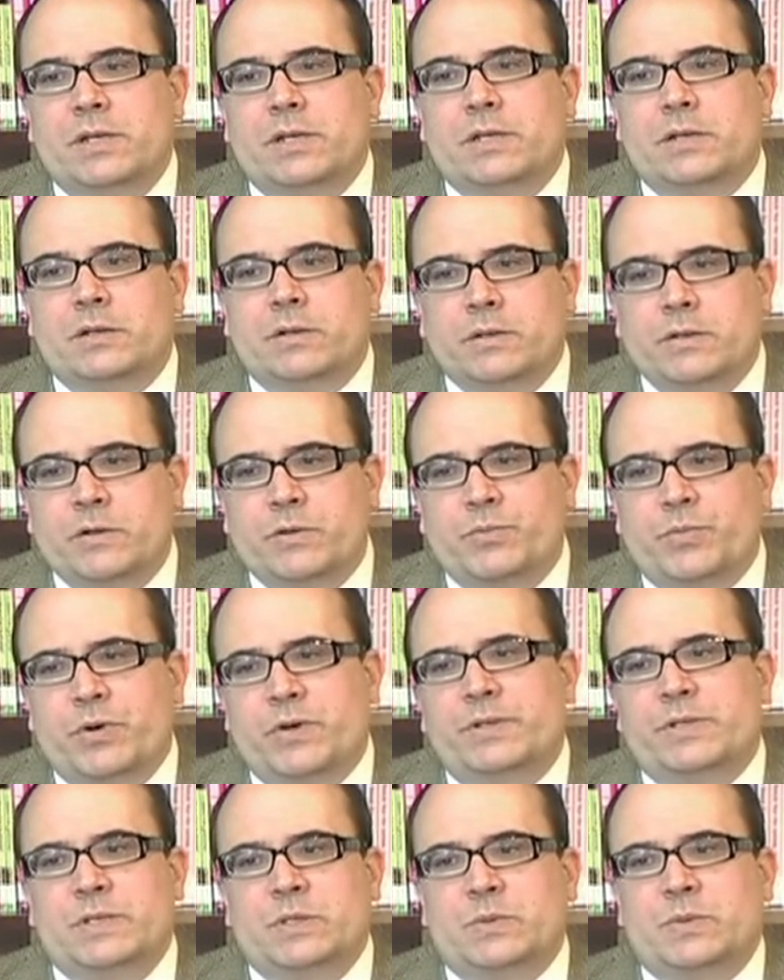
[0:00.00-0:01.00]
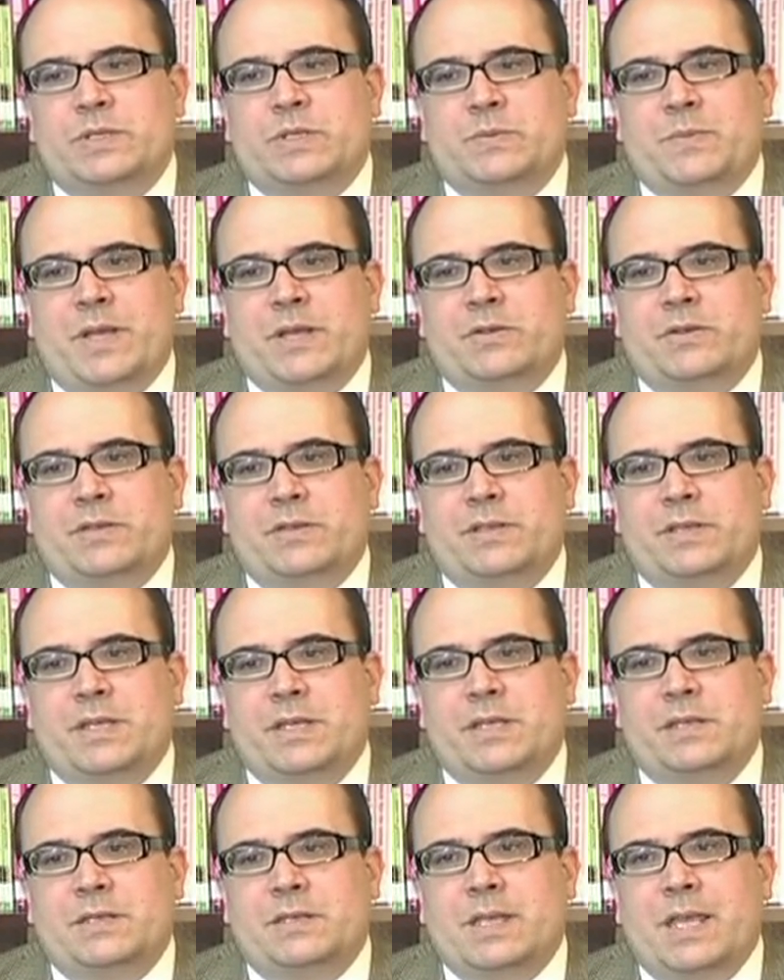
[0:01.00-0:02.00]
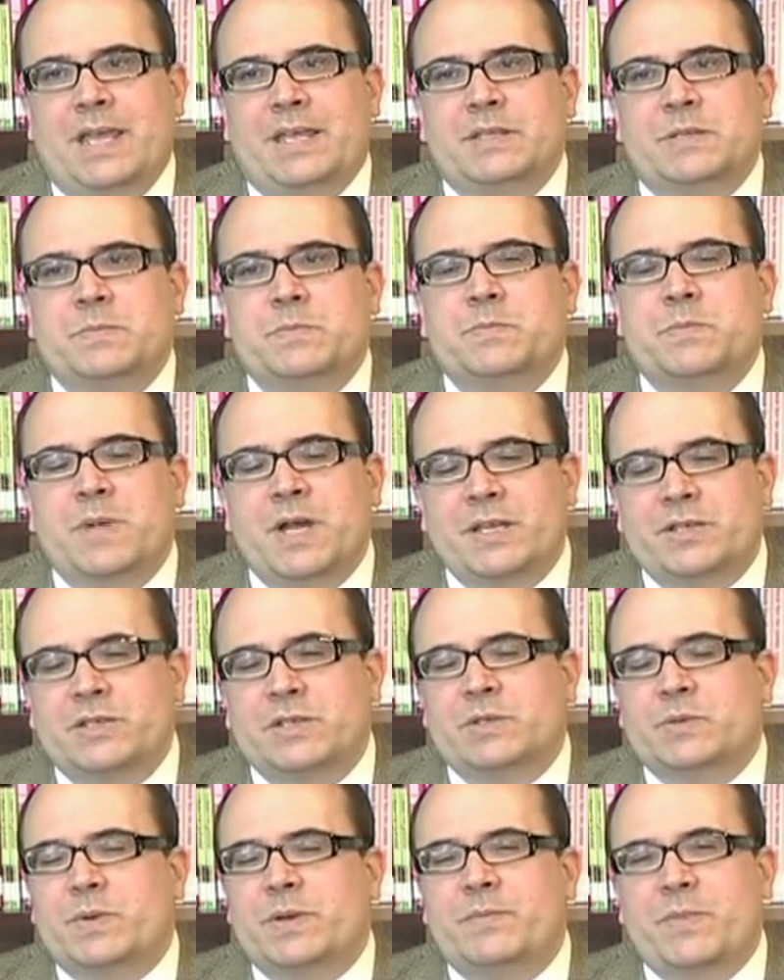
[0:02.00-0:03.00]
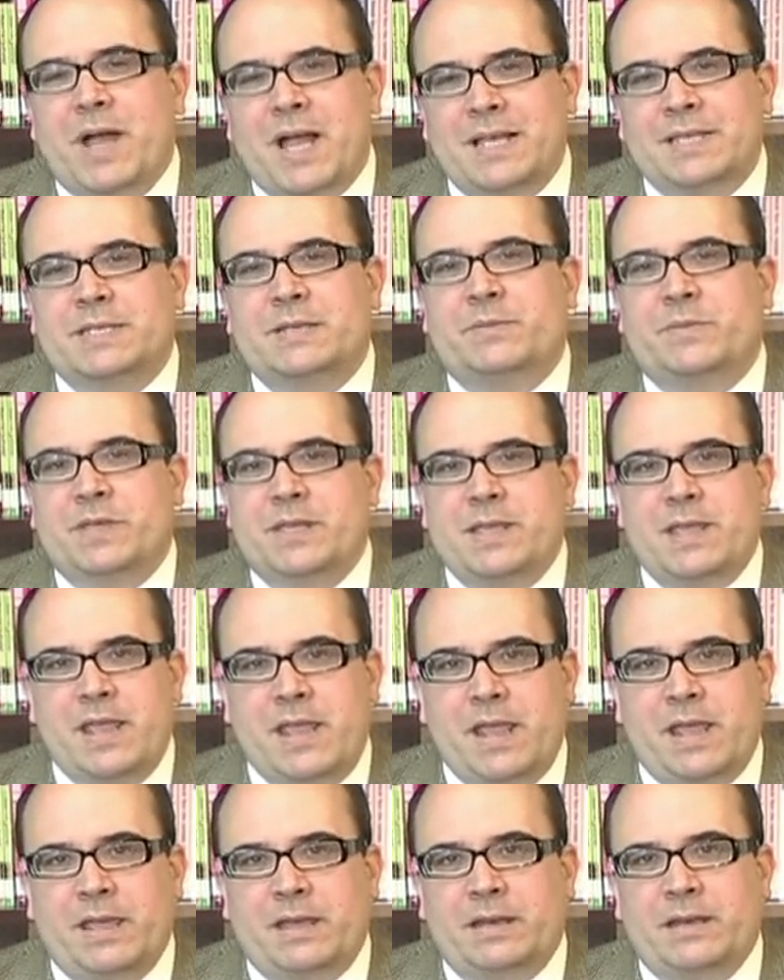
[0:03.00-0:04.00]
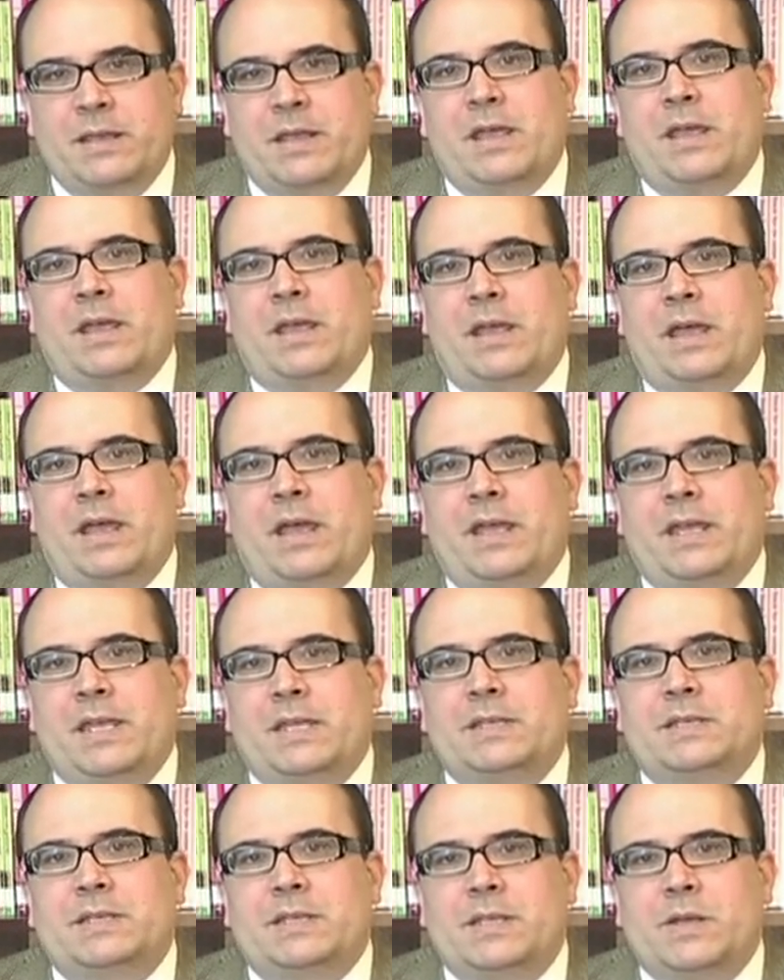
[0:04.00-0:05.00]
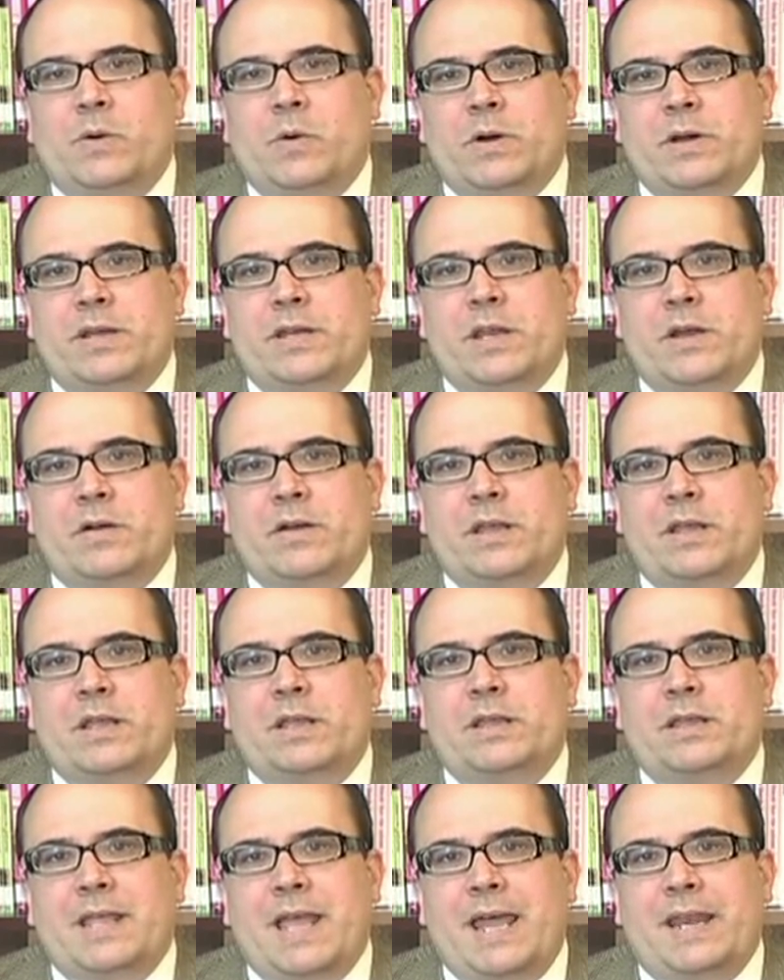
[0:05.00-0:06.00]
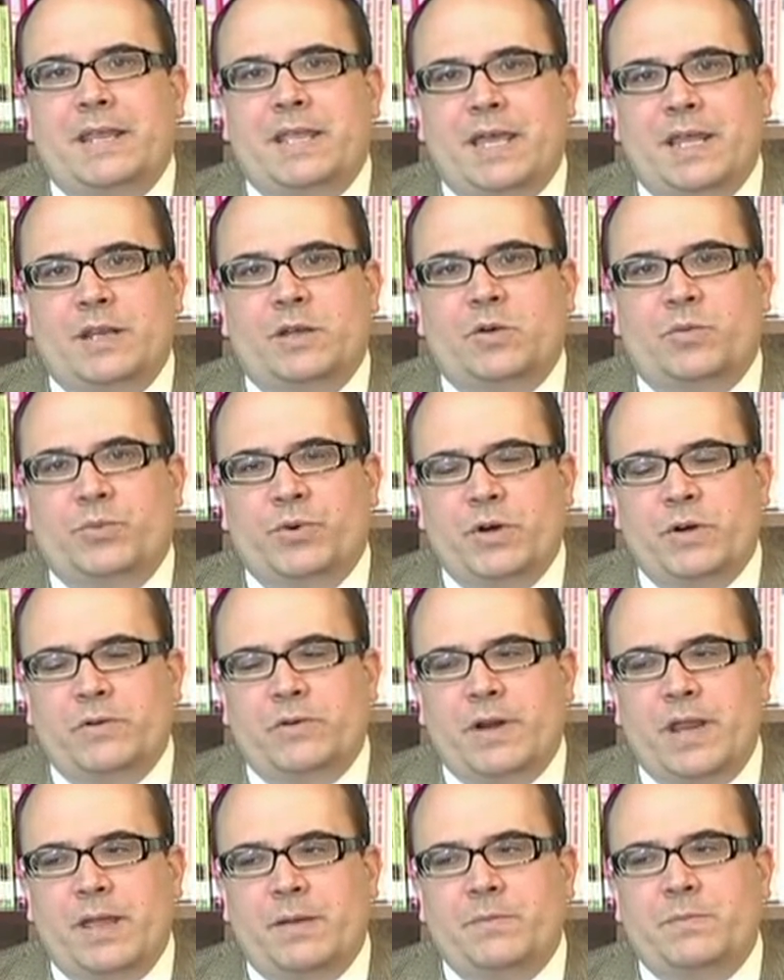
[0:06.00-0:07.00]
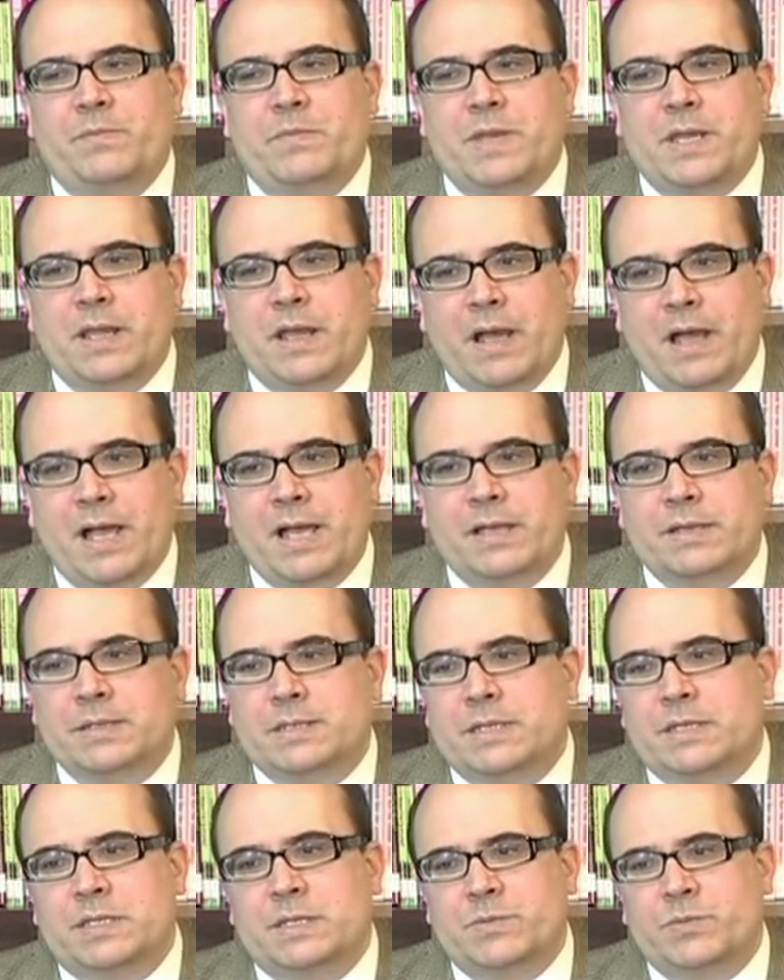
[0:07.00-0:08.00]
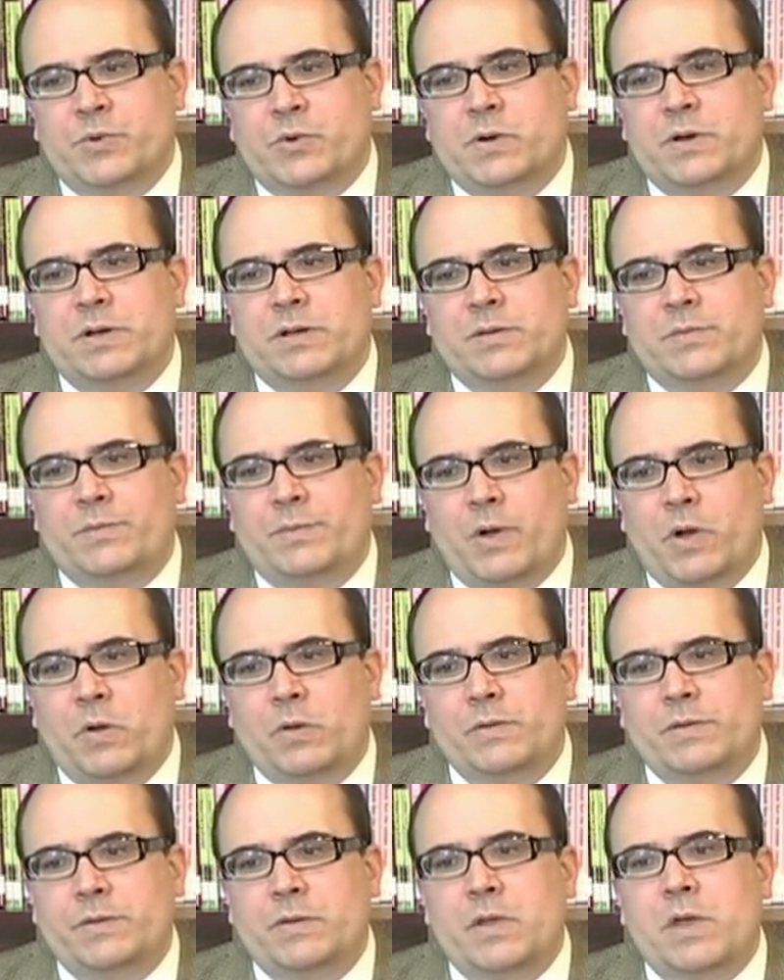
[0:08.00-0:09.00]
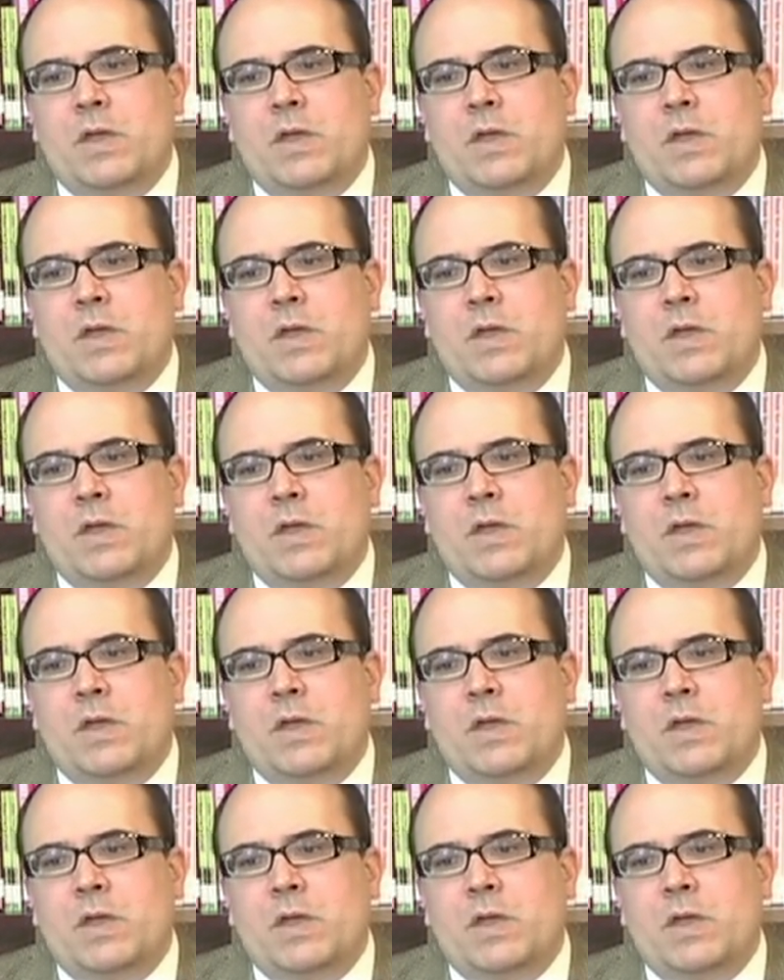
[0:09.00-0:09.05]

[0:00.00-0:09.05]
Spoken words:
include persons with special needs as much as we possibly can into the ordinary catechetical program, because it's important both